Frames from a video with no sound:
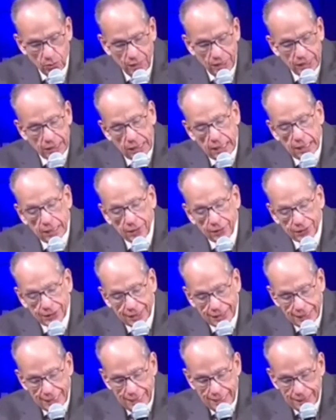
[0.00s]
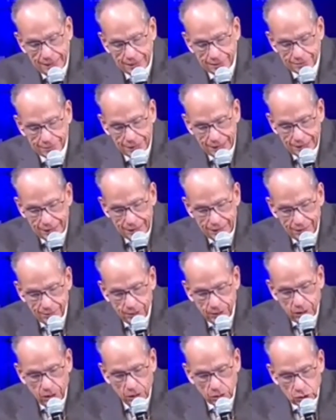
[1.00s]
because Satan convinced them
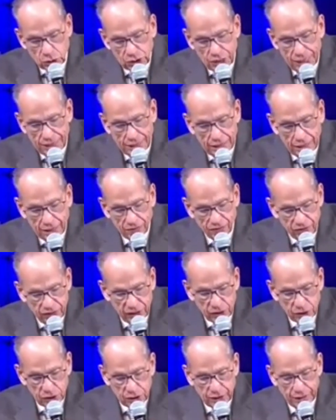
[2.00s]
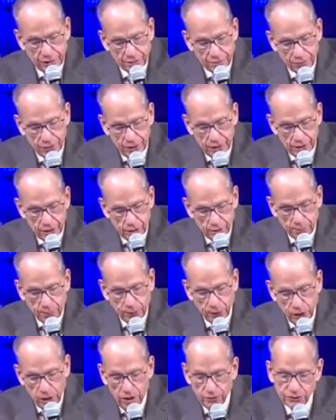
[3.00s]
to put off salvation
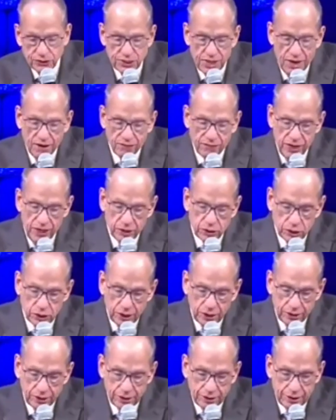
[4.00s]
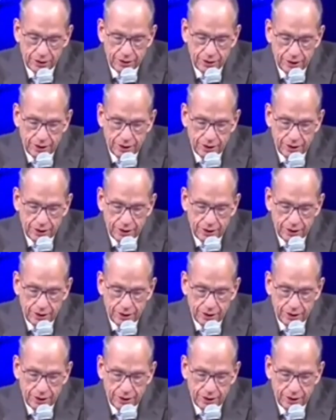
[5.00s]
until it's more convenient.